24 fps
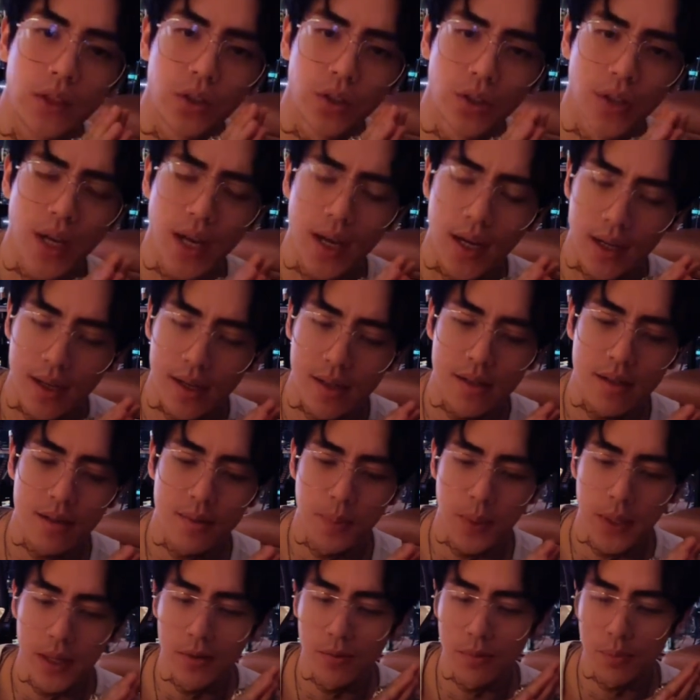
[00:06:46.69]
So yeah,
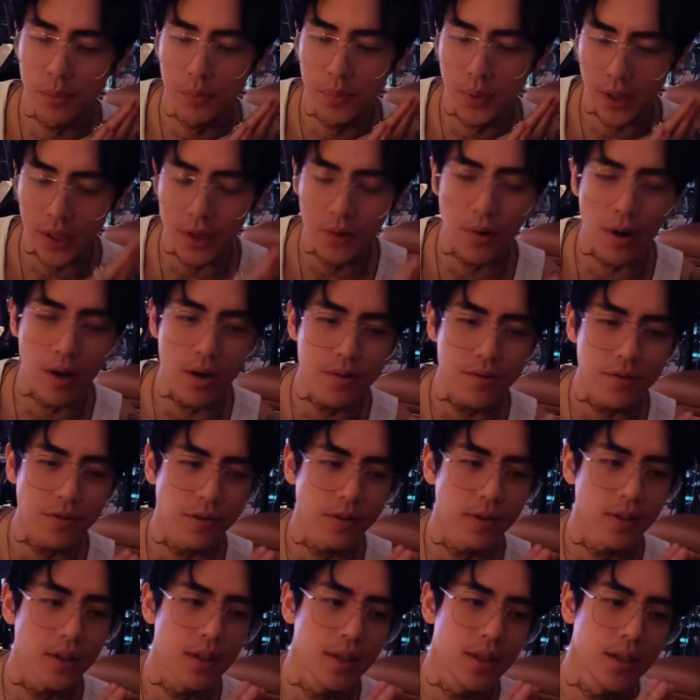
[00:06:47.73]
it's been pretty
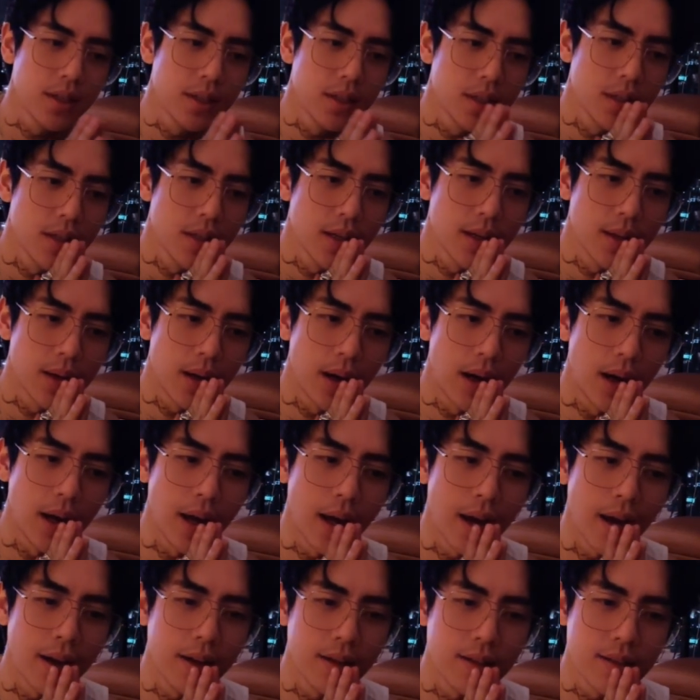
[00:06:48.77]
rough.
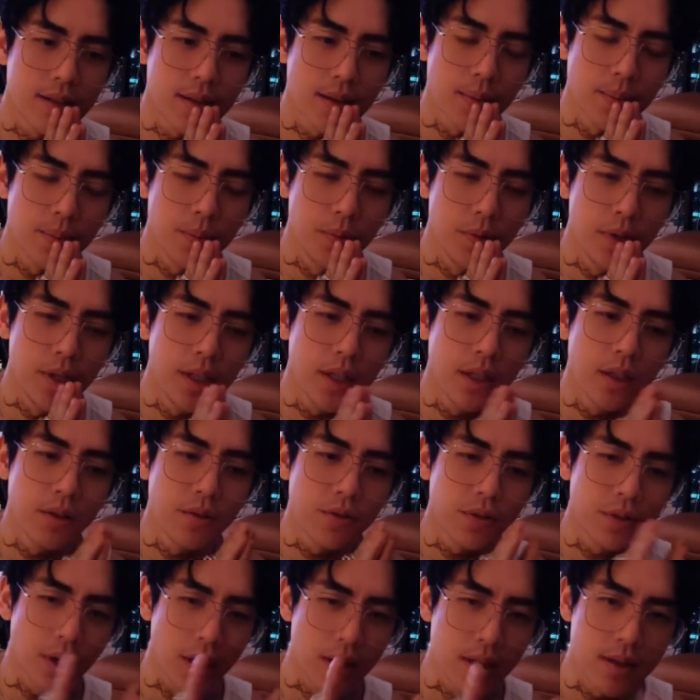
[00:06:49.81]
I had some really
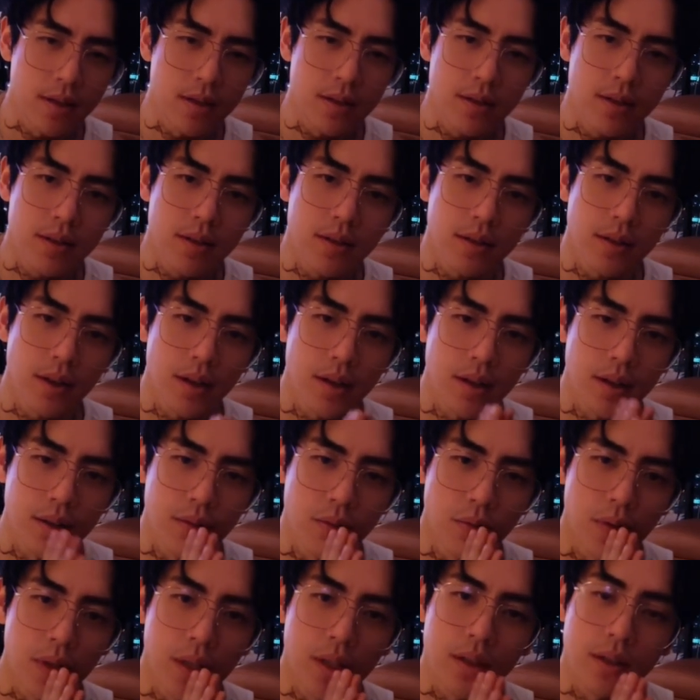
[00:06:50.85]
good friends
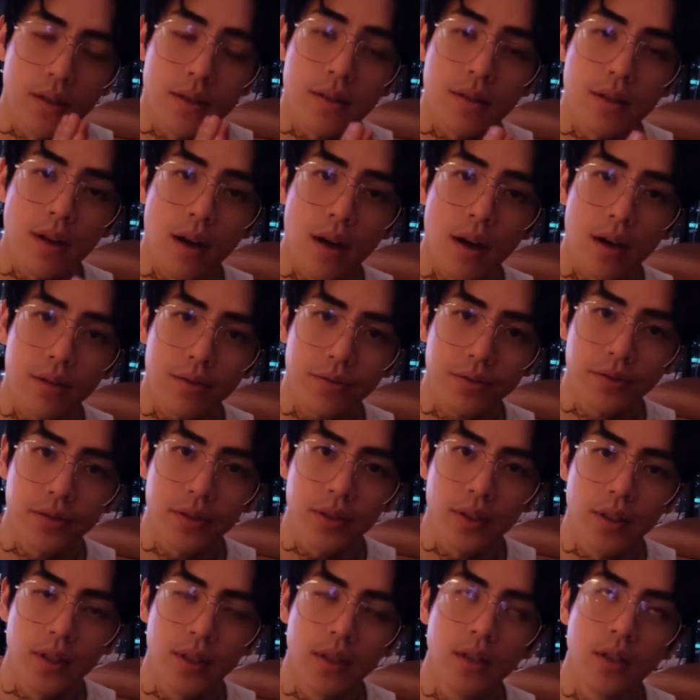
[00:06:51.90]
and really good
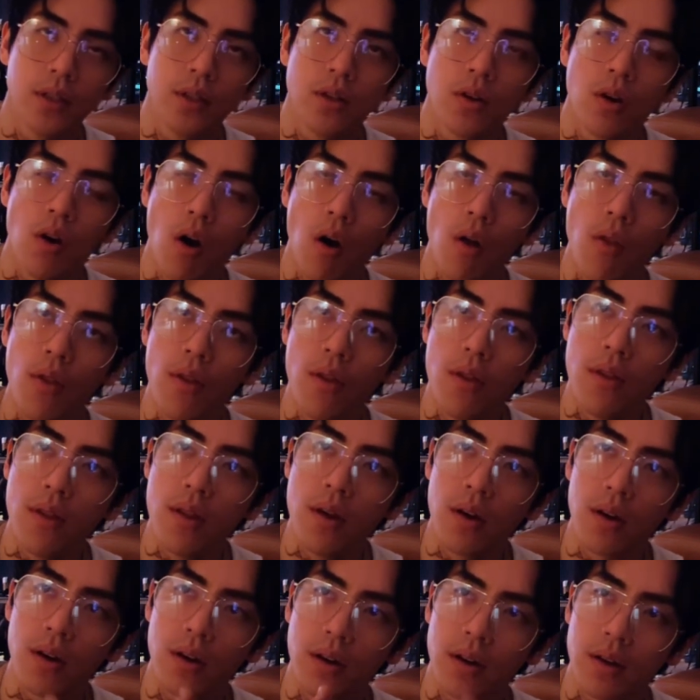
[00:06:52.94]
staff on,
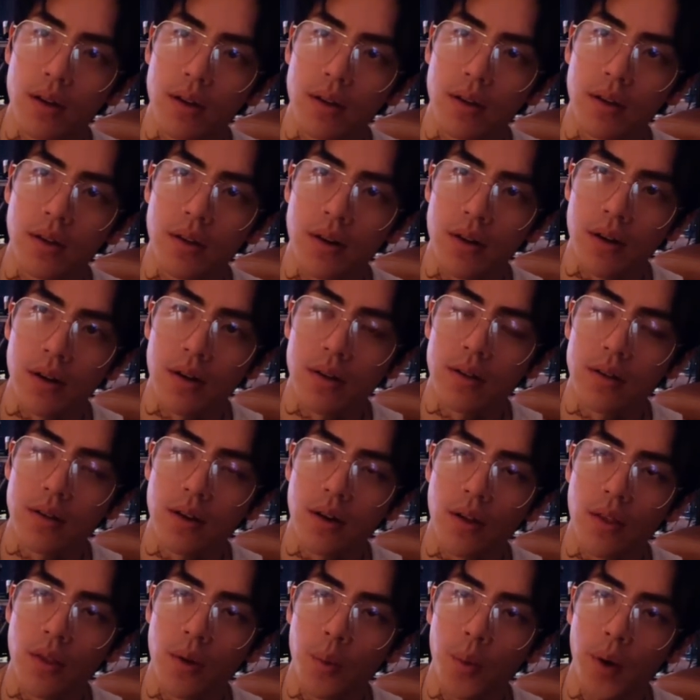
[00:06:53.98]
you know,
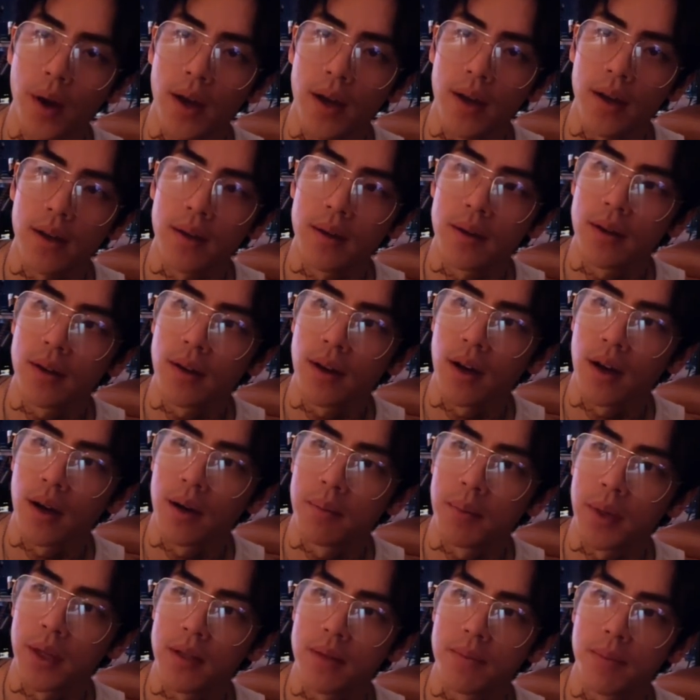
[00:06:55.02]
on the way.
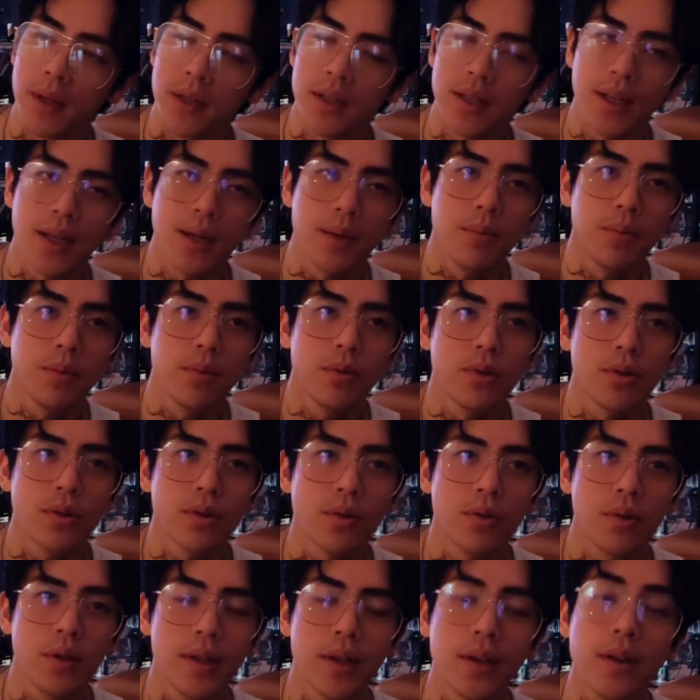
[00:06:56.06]
My team
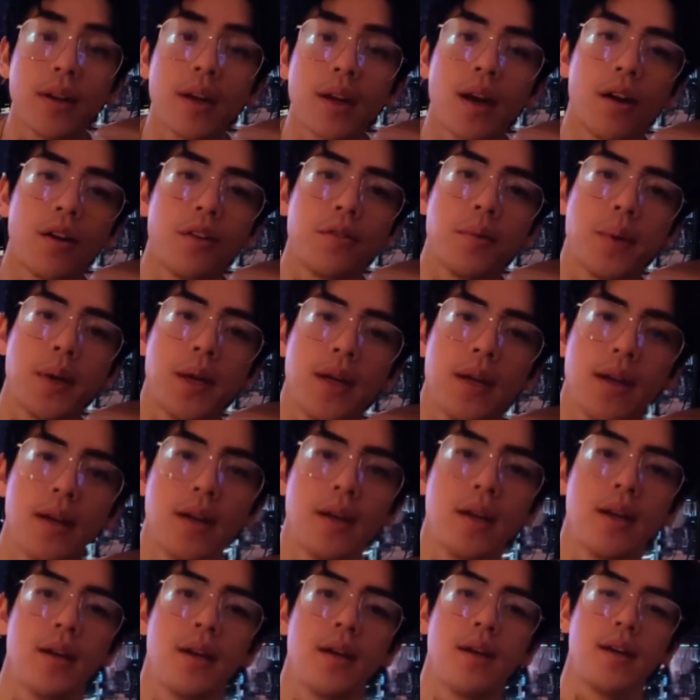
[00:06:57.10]
took really good care of me,
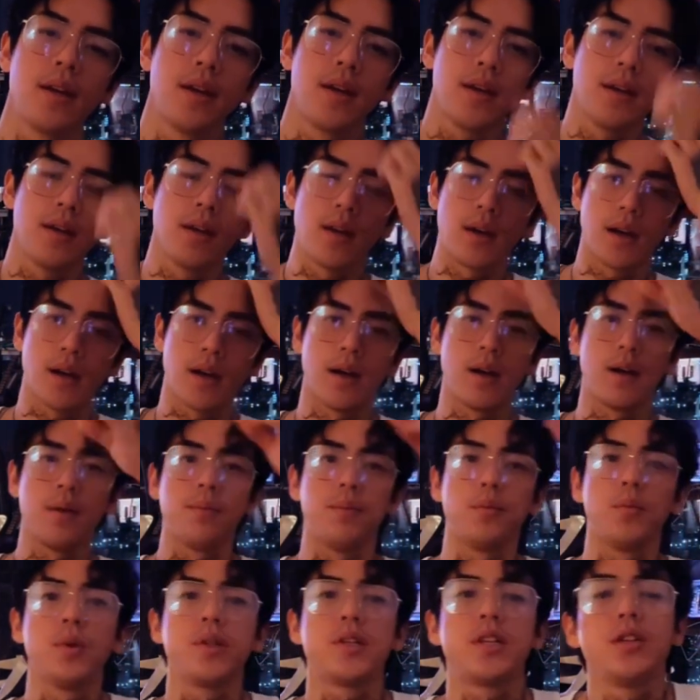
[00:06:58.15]

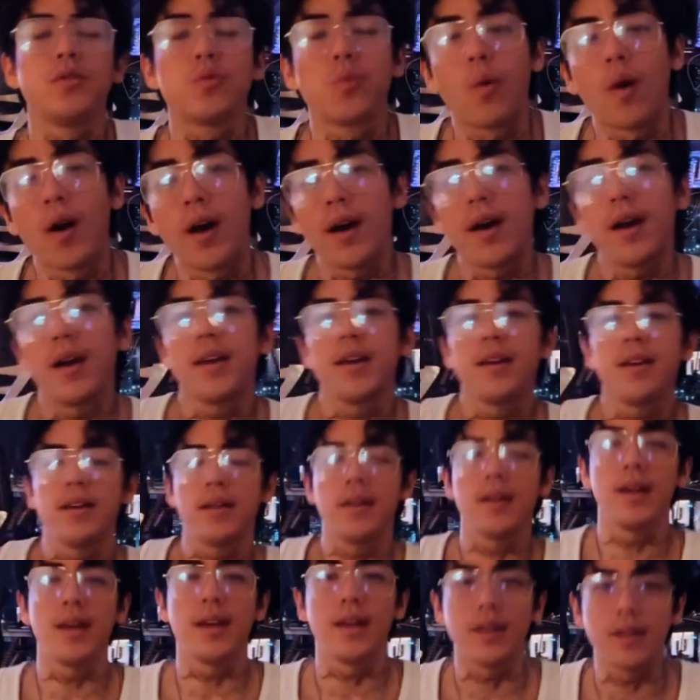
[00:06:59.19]
which is
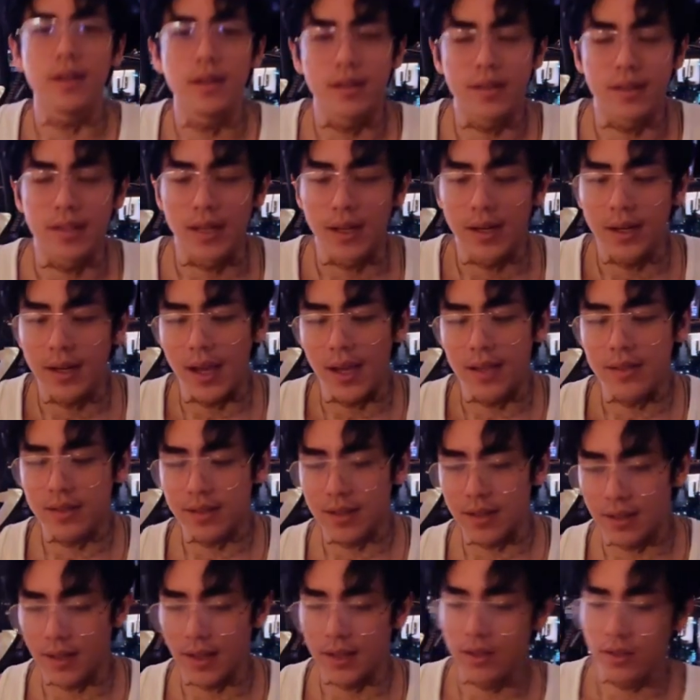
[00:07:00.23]
why it didn't
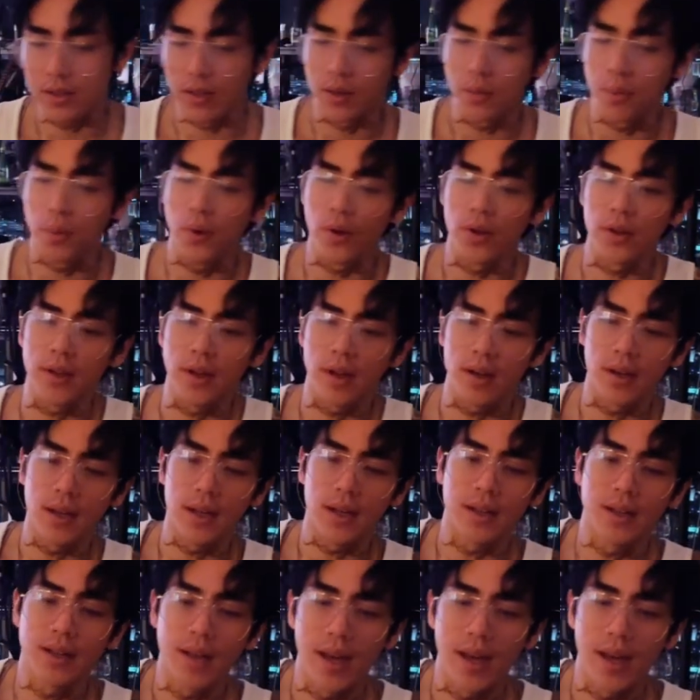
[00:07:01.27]
escalate to the point that